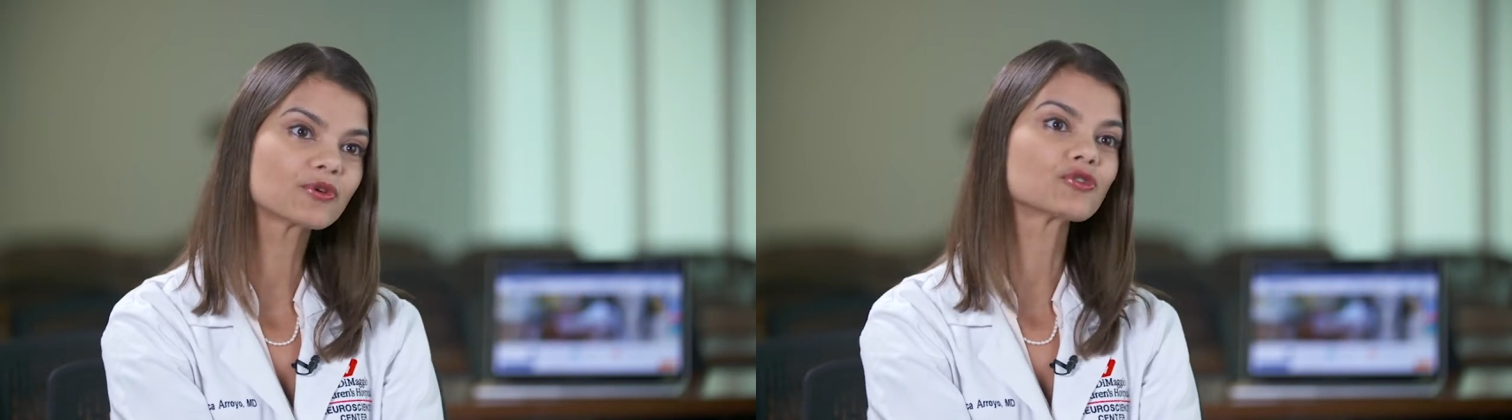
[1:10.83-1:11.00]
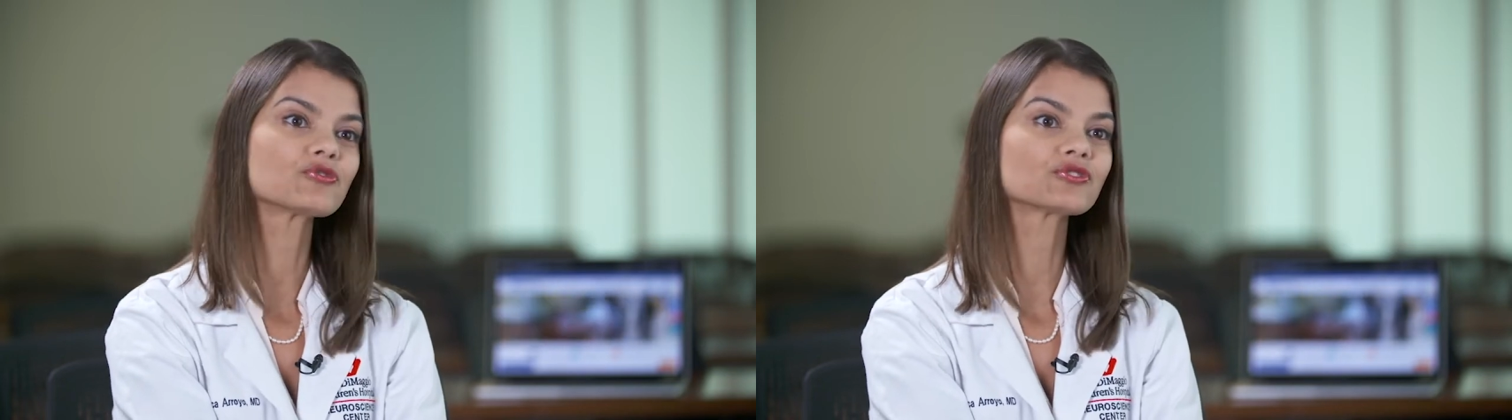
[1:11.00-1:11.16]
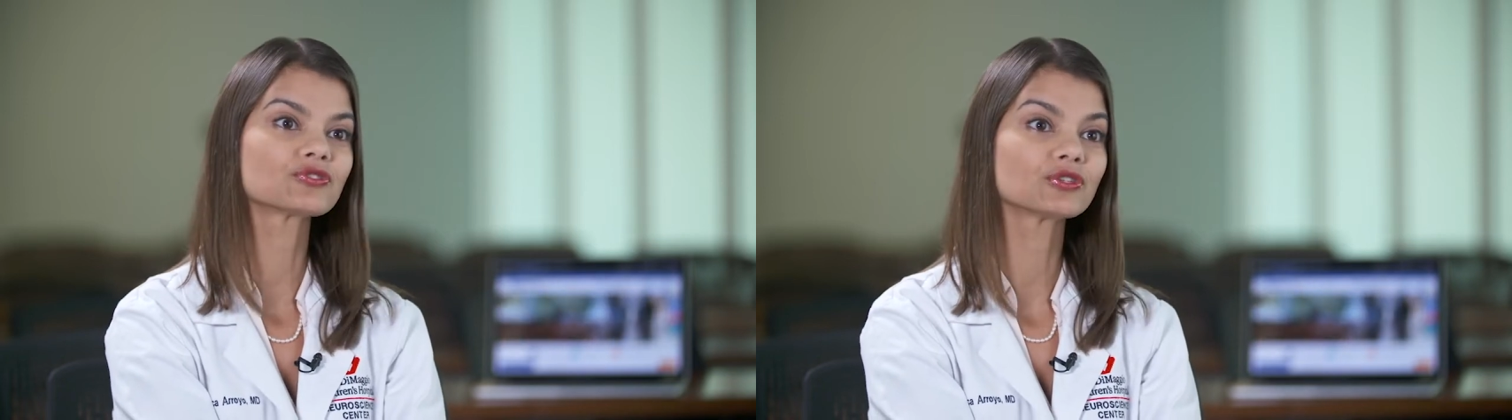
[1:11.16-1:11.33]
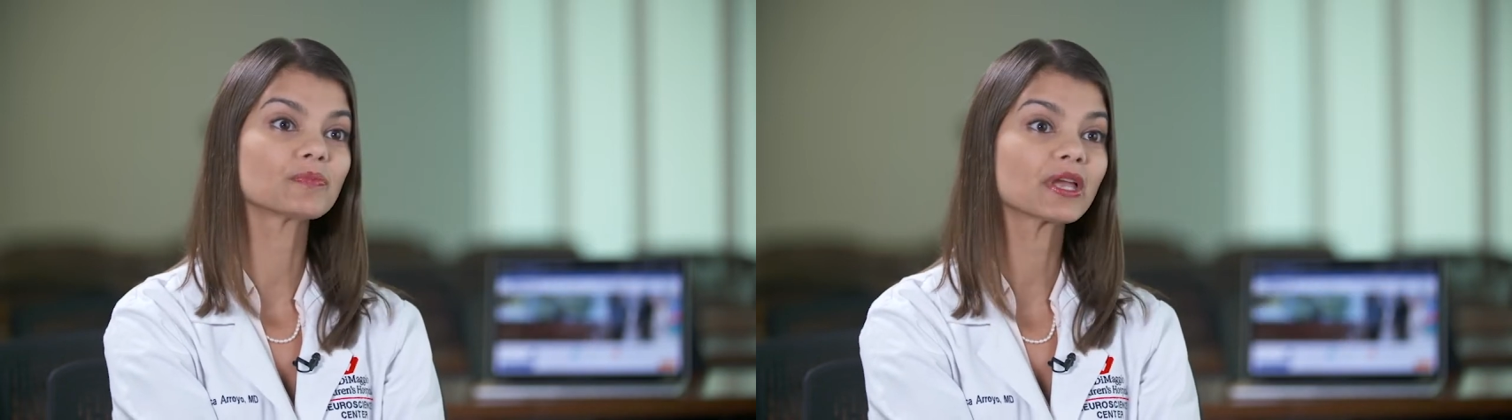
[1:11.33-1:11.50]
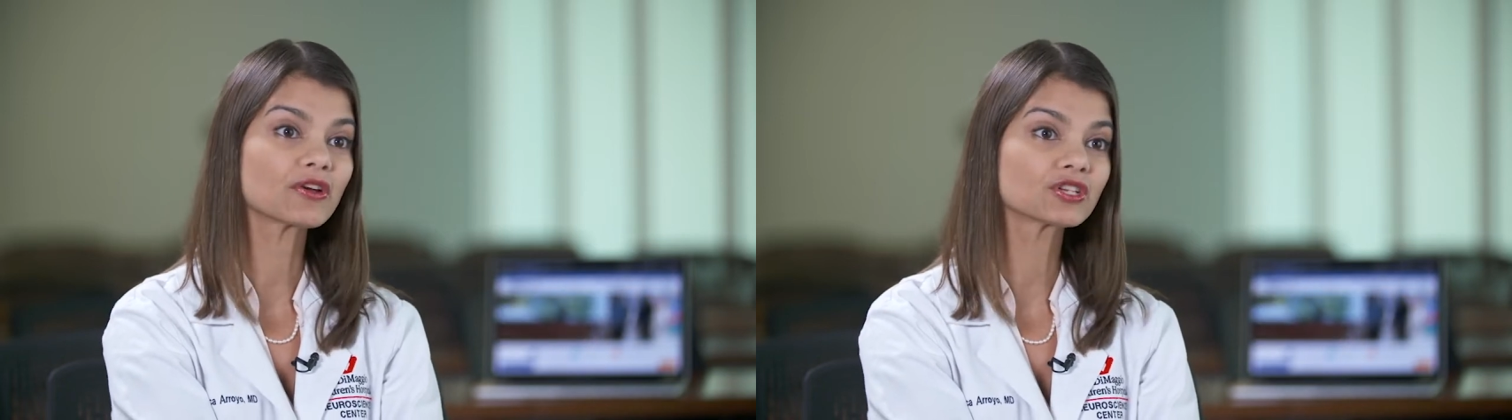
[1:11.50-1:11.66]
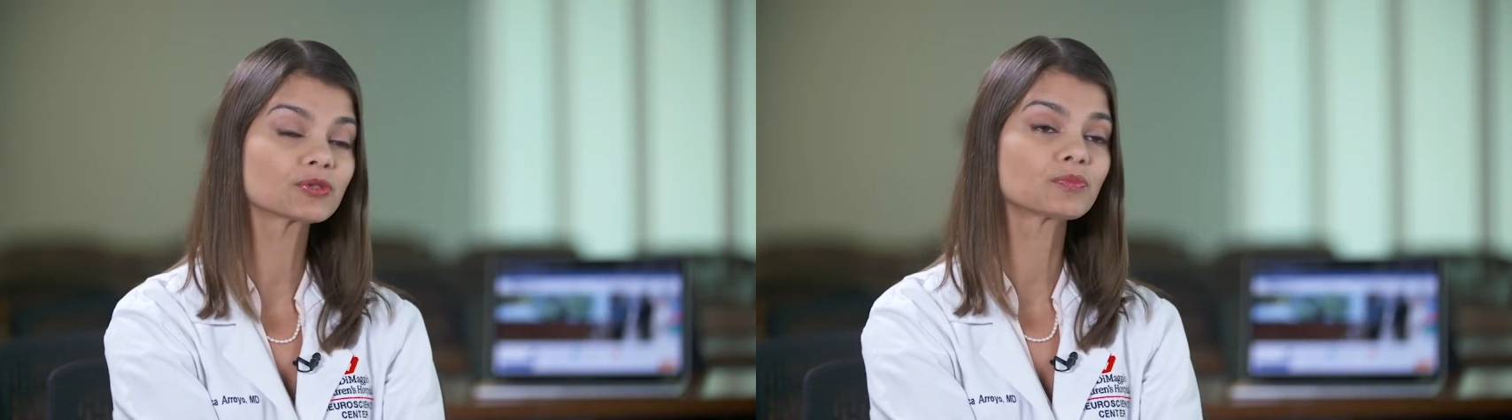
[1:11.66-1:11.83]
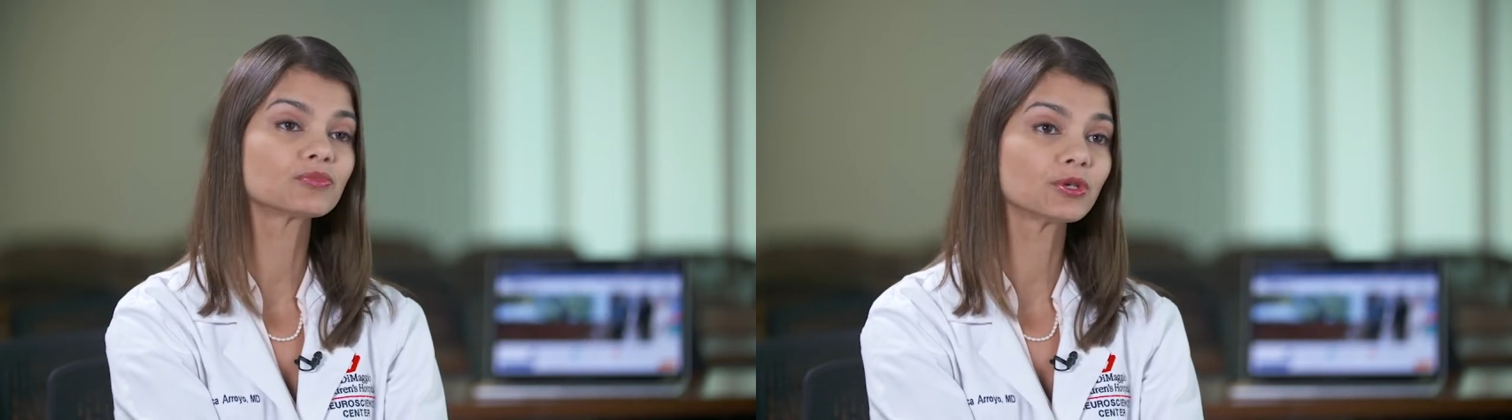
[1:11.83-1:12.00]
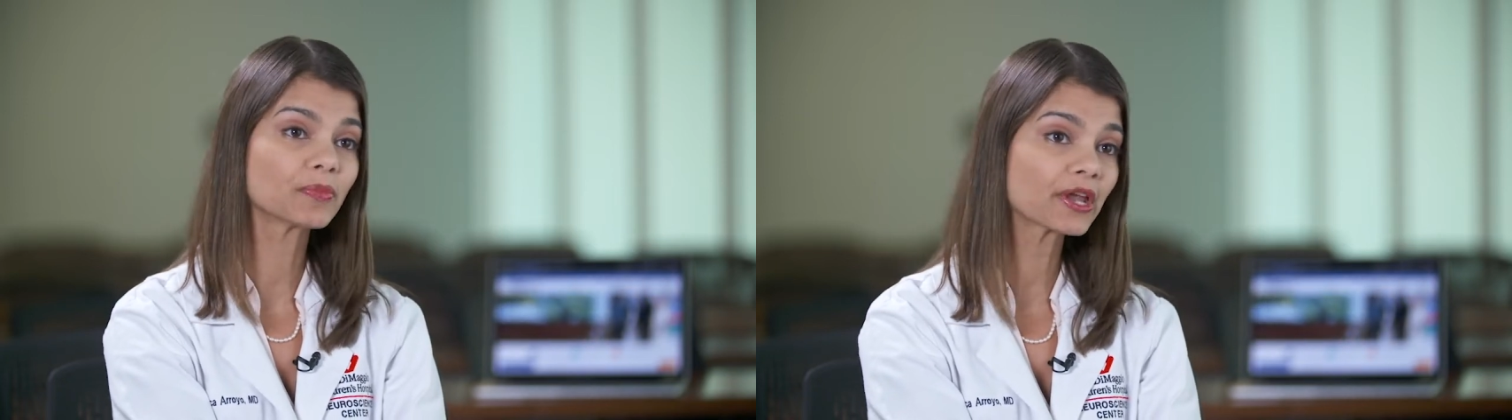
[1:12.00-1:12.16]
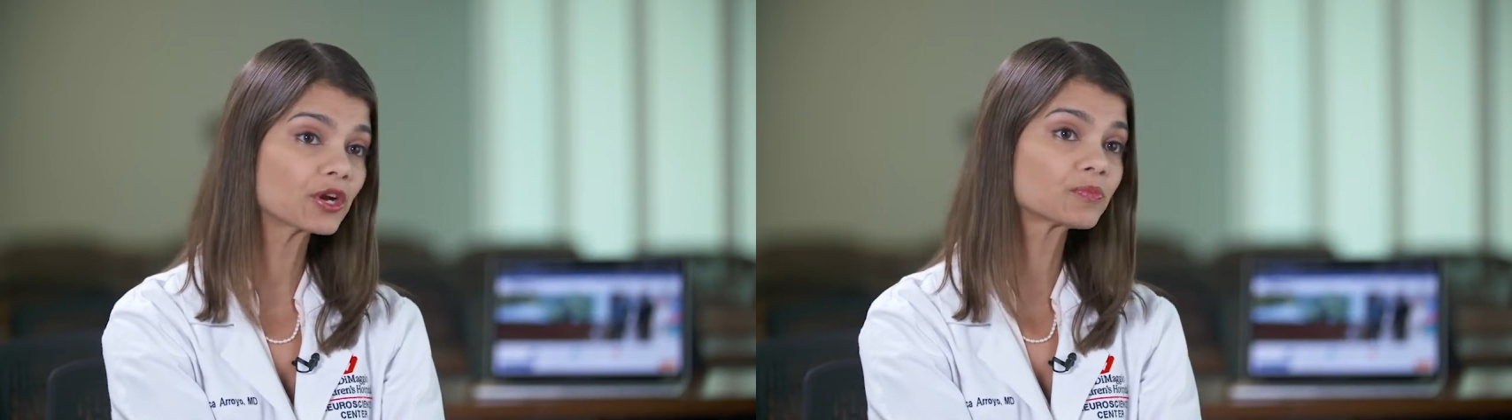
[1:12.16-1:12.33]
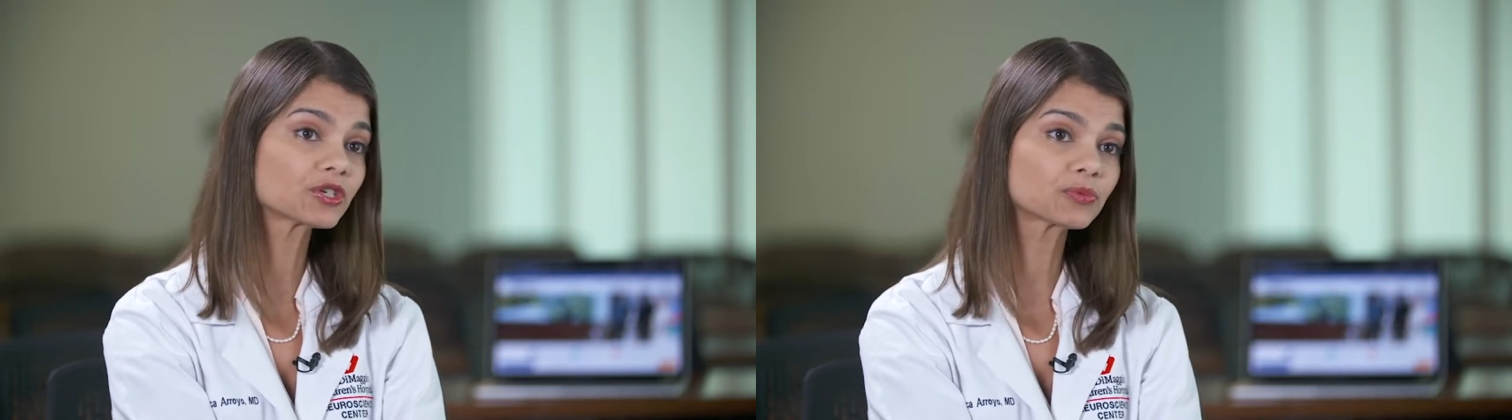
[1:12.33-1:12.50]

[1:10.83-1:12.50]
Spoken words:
but also the parent